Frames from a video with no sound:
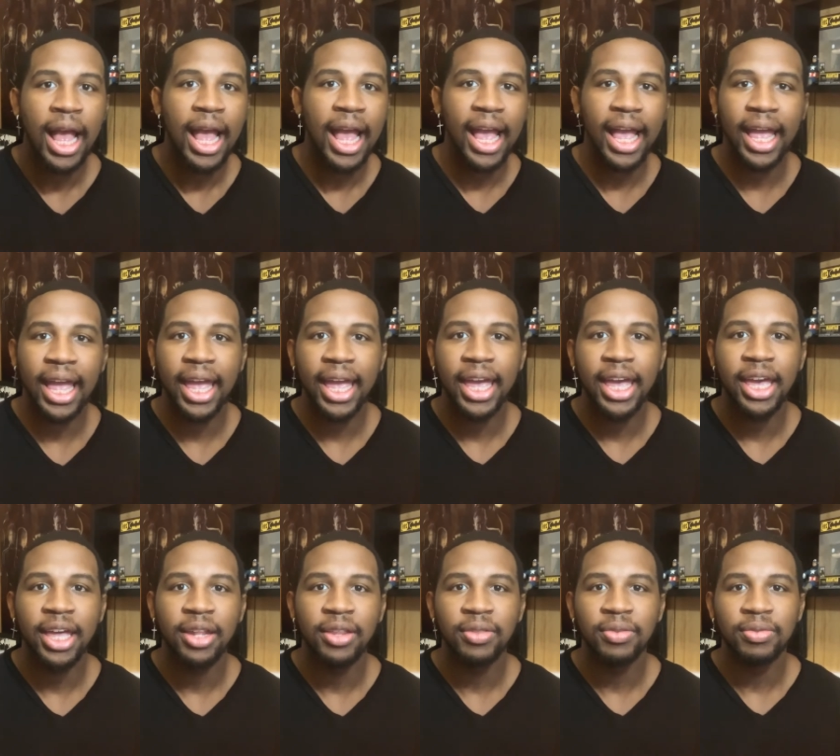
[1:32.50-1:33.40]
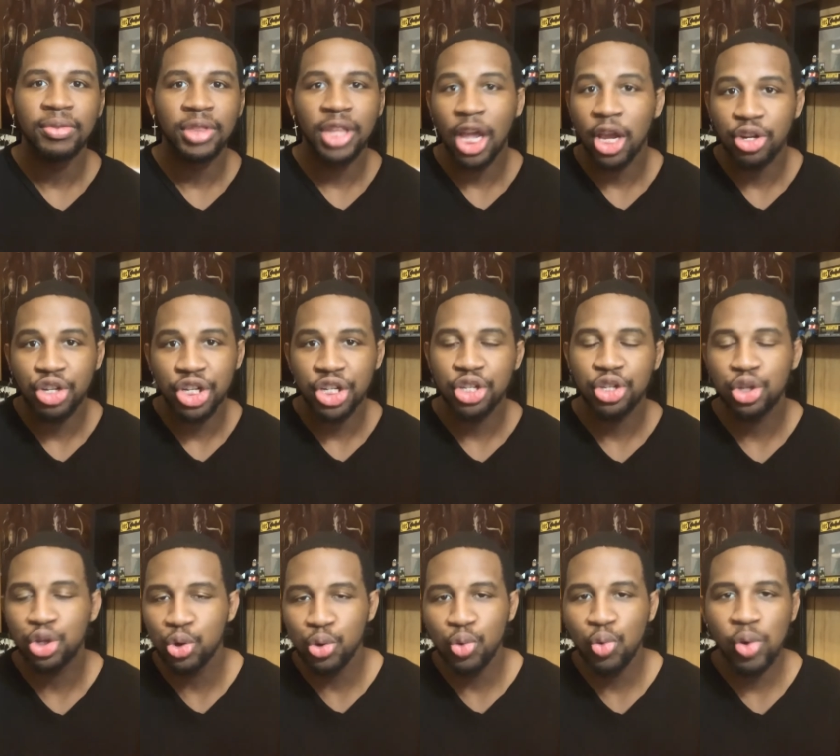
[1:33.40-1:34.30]
And they're just
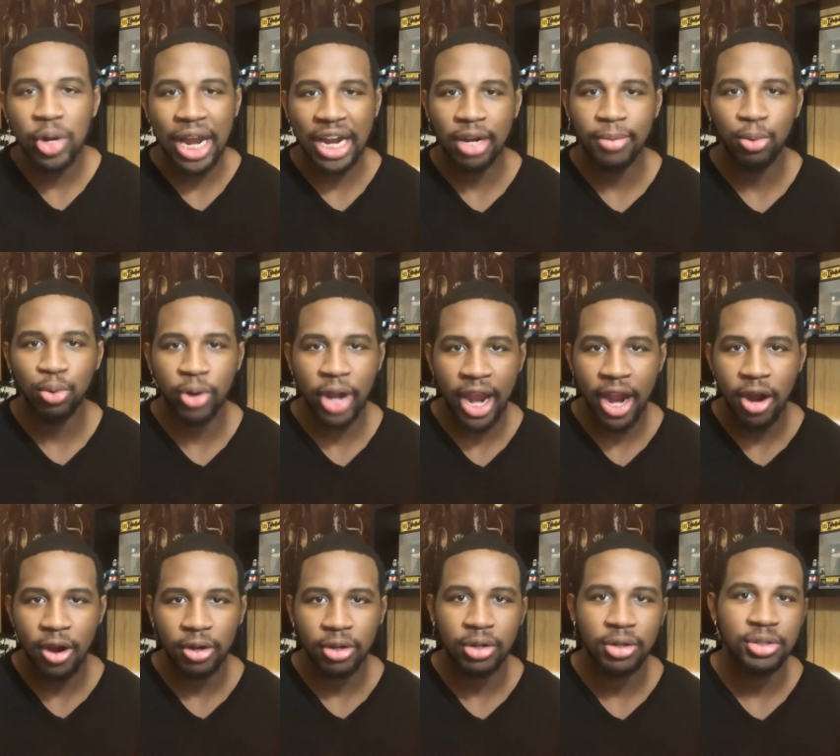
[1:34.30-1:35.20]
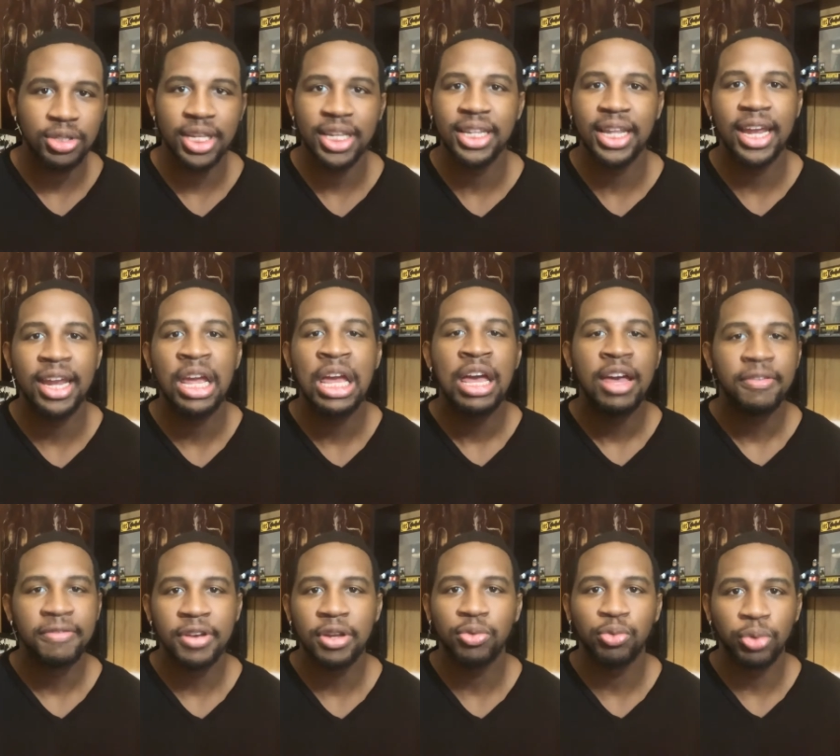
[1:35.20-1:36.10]
two likable characters and they
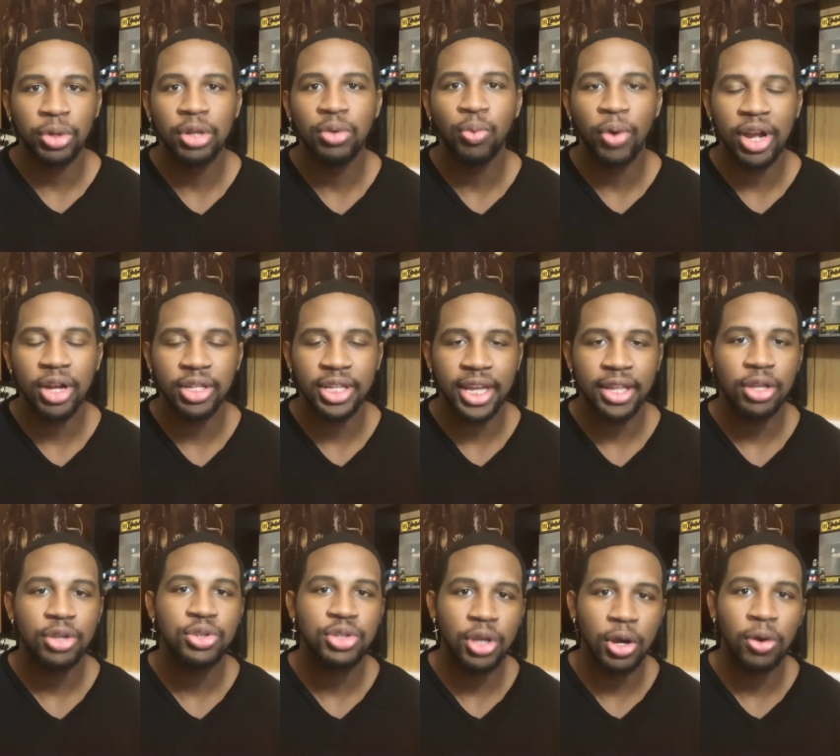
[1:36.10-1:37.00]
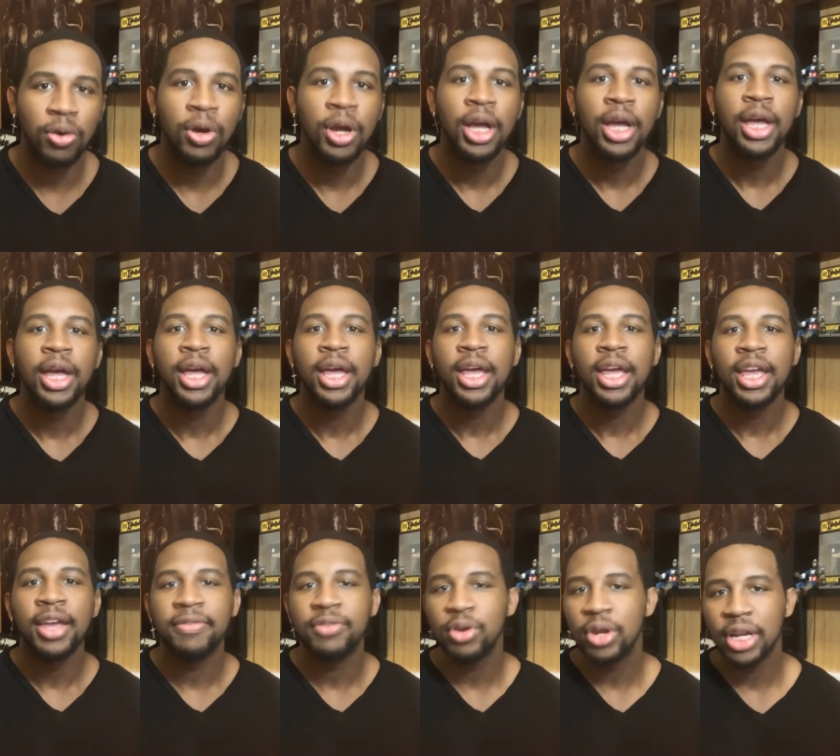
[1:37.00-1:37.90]
fit really well together. So,
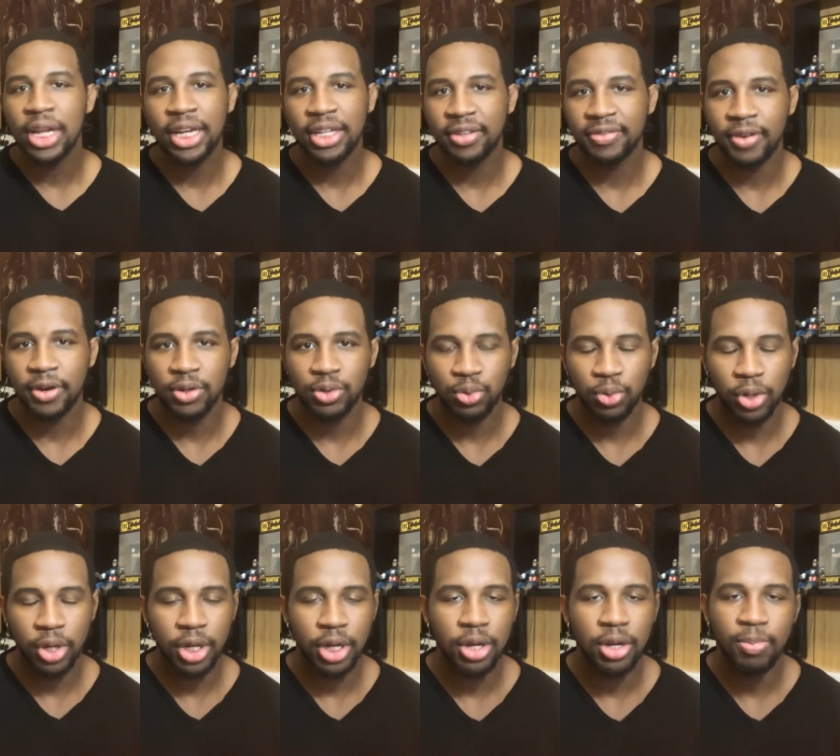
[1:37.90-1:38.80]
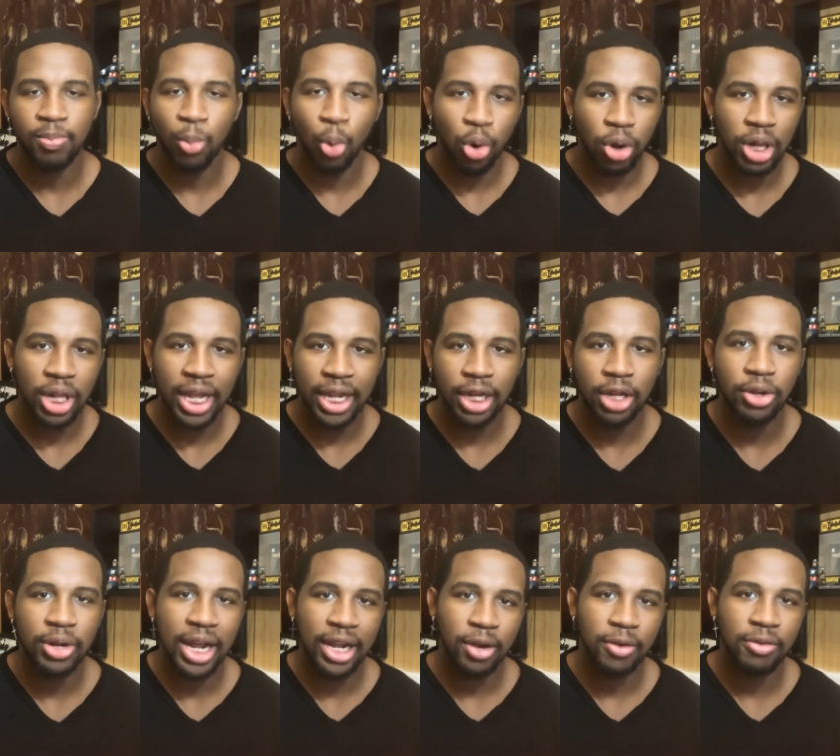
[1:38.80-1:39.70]
if you didn't like the first one, more than likely you're
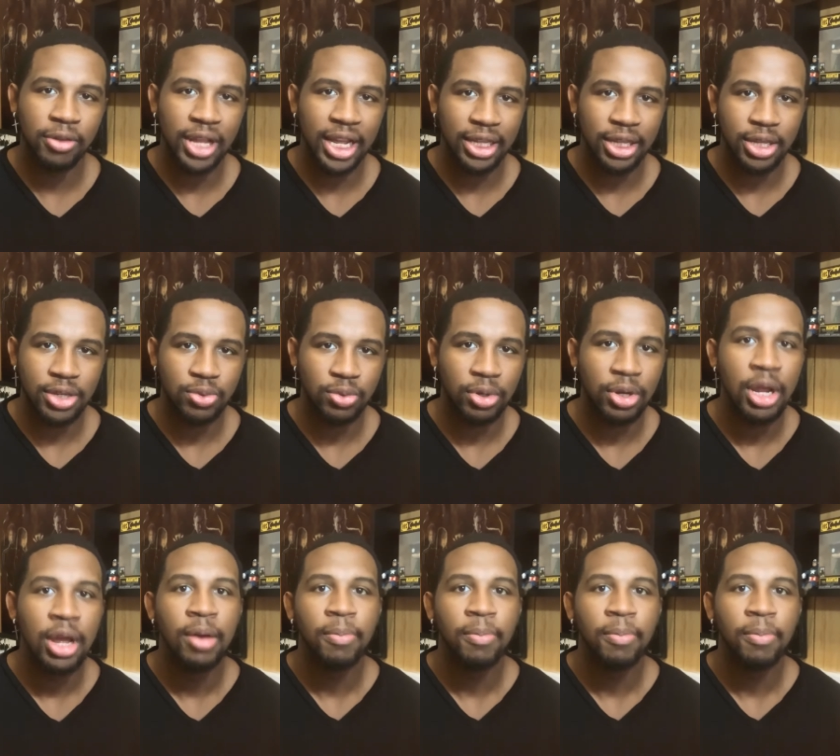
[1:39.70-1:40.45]
not going to like this one.